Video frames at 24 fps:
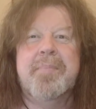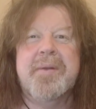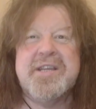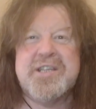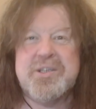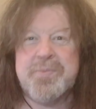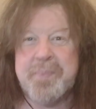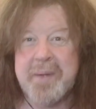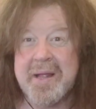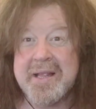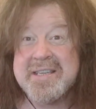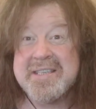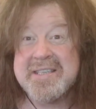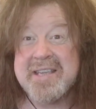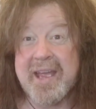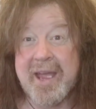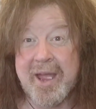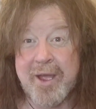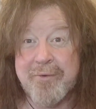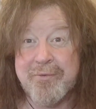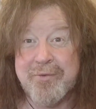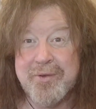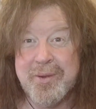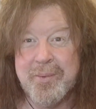But he spits
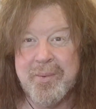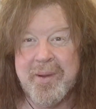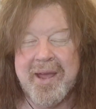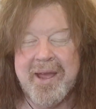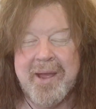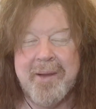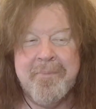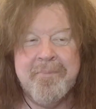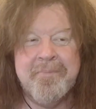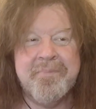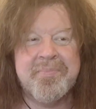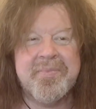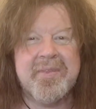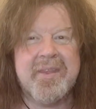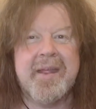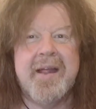everywhere.